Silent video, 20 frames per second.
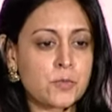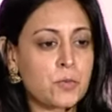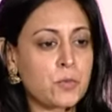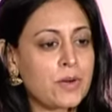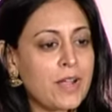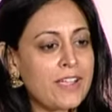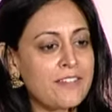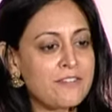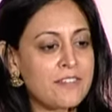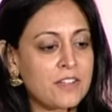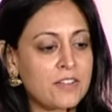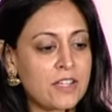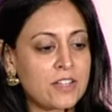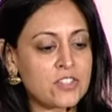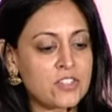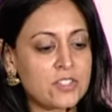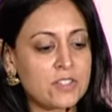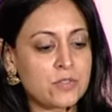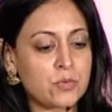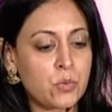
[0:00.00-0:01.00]
But what I found
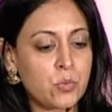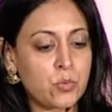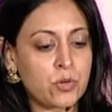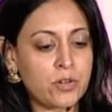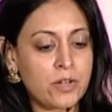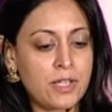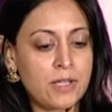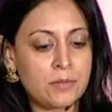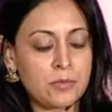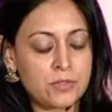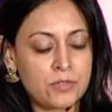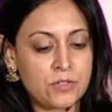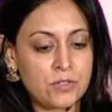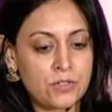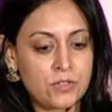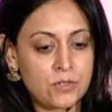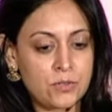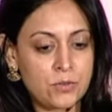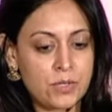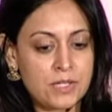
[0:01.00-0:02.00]
actually is what we're able to
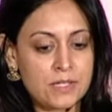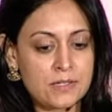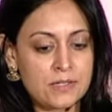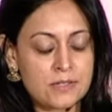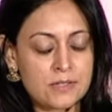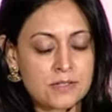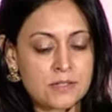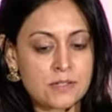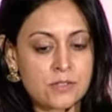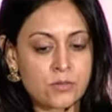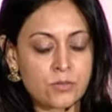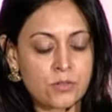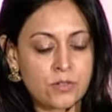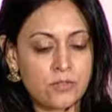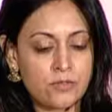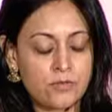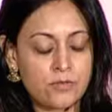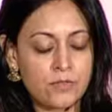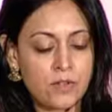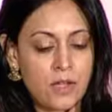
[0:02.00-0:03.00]
do is to sort of